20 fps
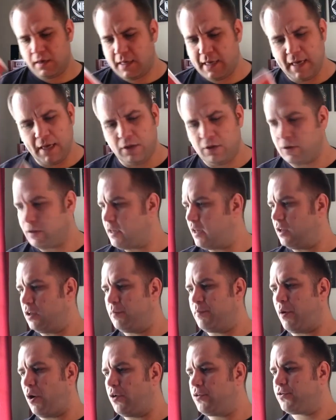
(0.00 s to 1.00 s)
Killer, killer
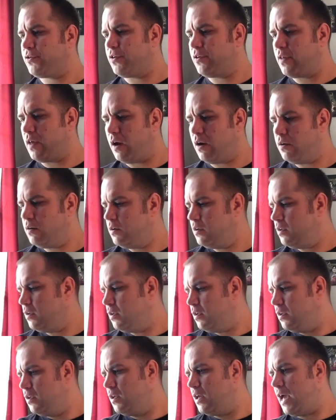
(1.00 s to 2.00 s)
poster though.
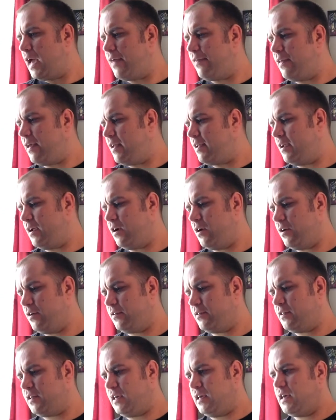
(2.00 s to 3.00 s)
And then here
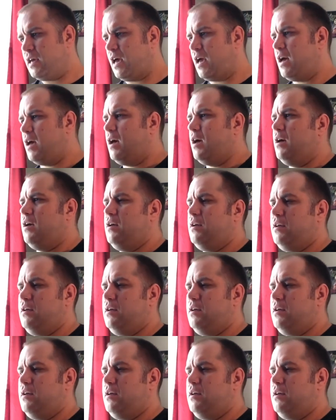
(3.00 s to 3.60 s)
is the uh,